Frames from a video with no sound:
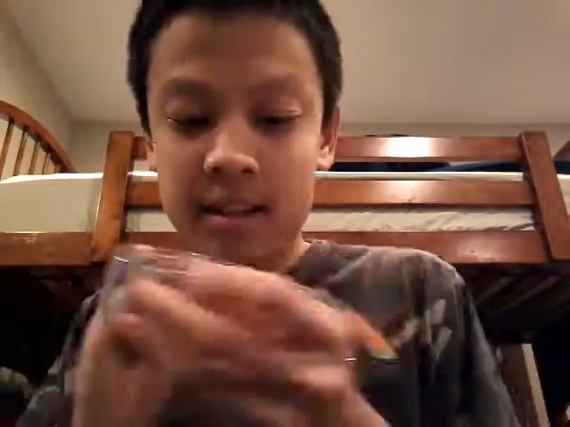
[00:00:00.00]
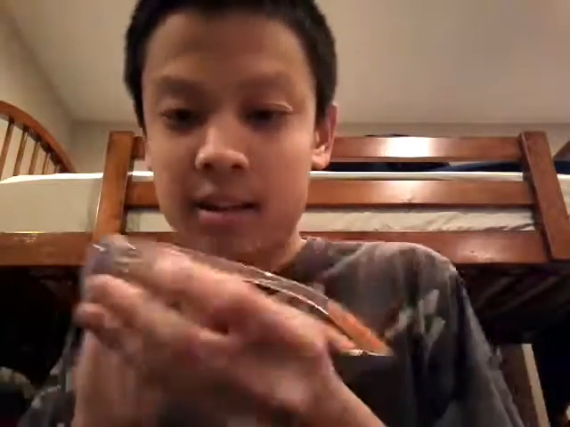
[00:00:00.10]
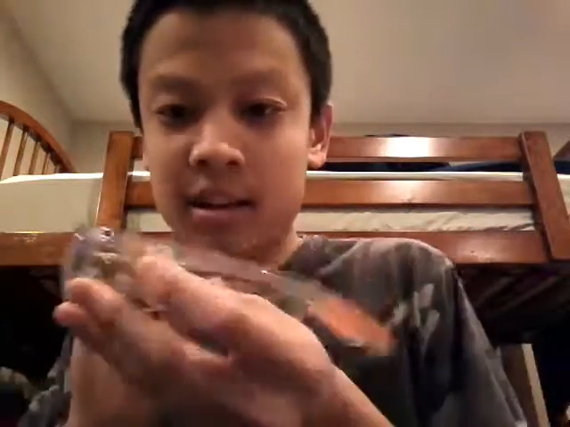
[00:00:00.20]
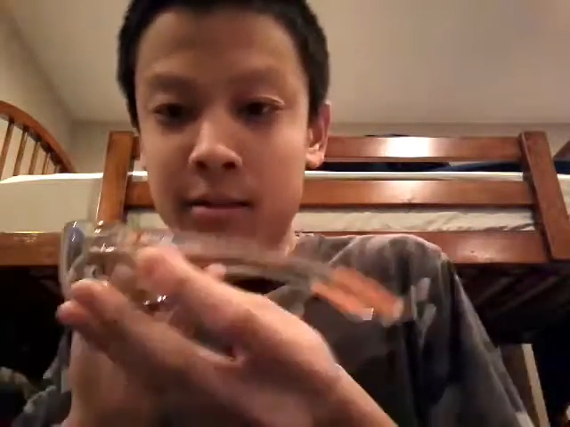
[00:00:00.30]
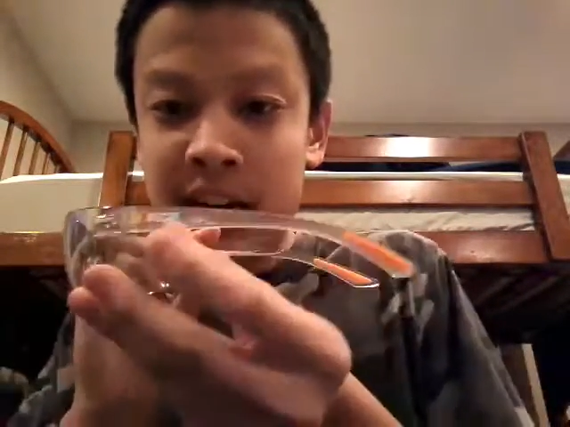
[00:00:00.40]

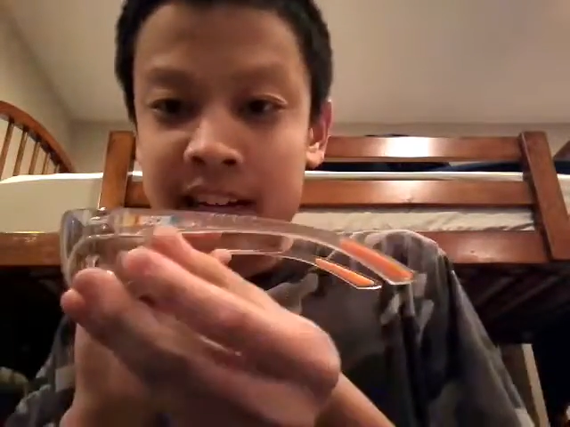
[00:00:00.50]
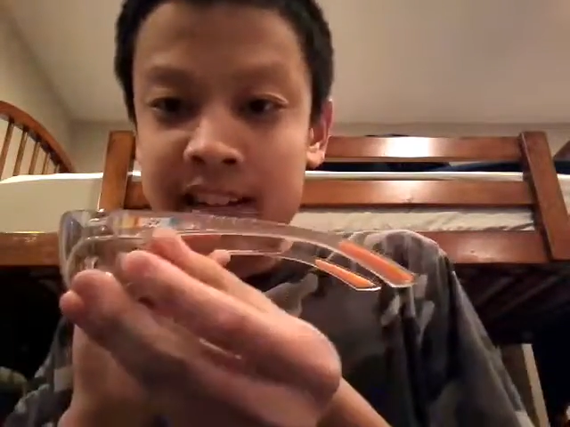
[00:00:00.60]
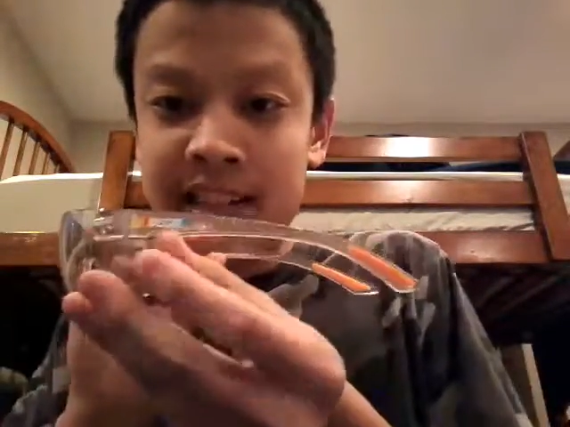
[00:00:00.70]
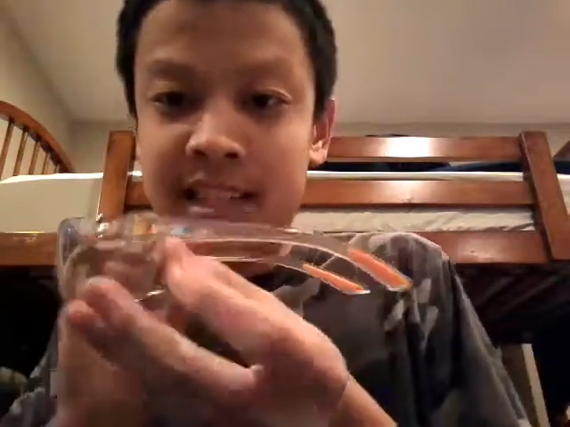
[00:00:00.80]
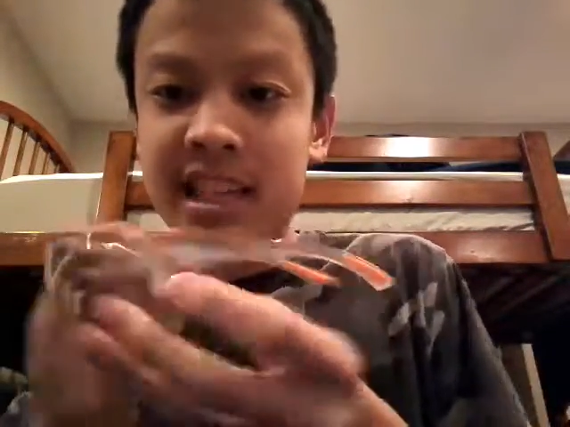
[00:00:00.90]
branded
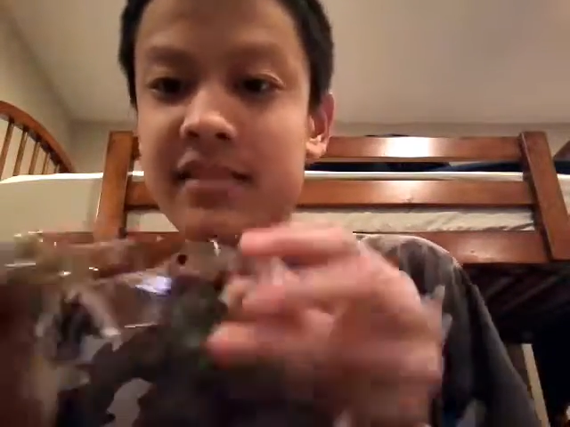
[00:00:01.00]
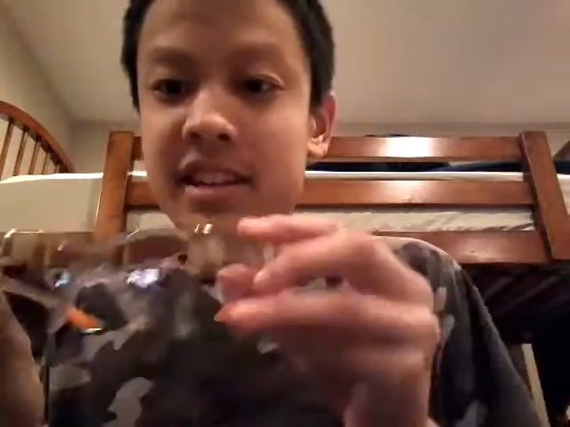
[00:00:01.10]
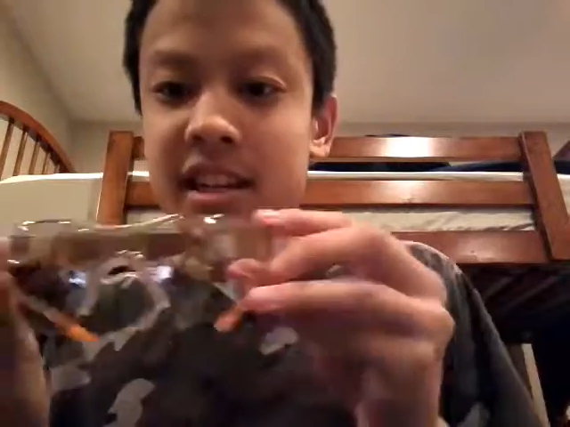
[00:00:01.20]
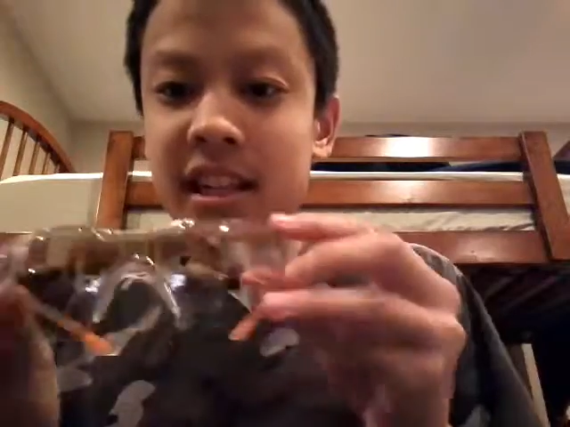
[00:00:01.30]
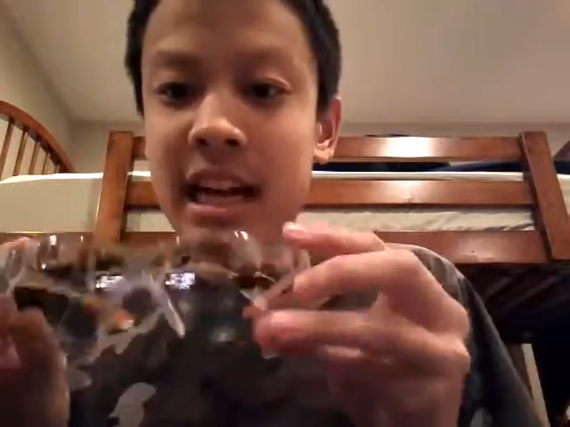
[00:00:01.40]
safety
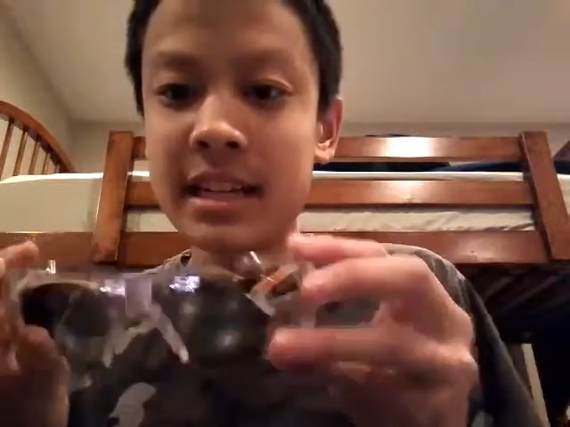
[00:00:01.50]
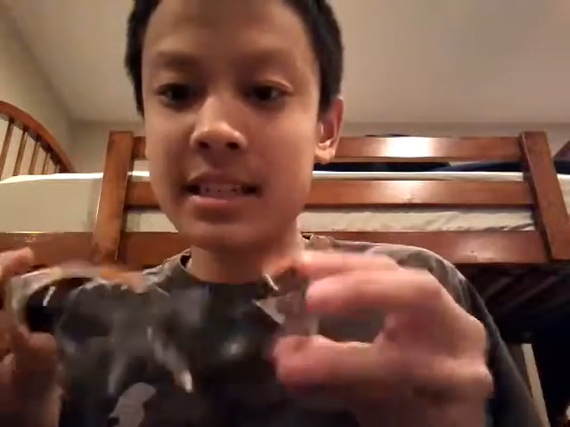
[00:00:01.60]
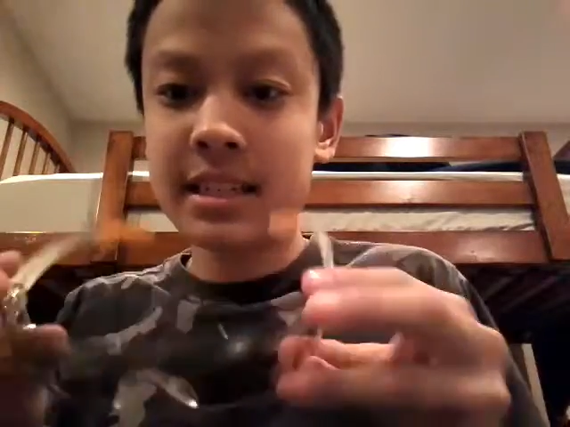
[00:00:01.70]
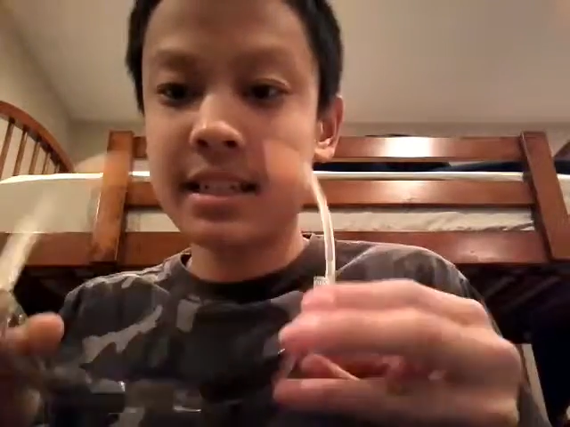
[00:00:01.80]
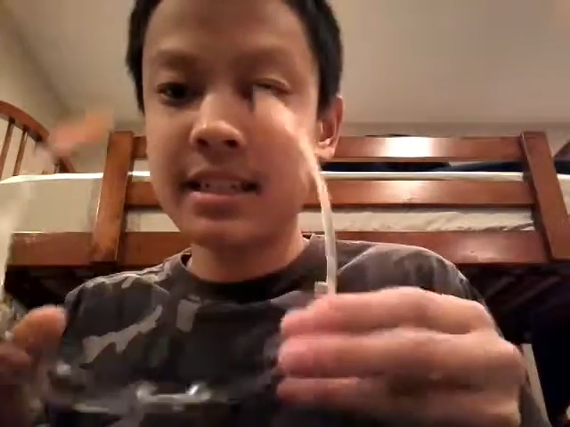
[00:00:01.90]

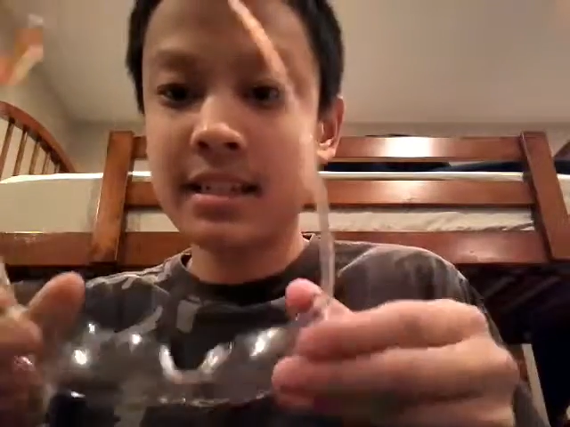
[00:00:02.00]
glasses,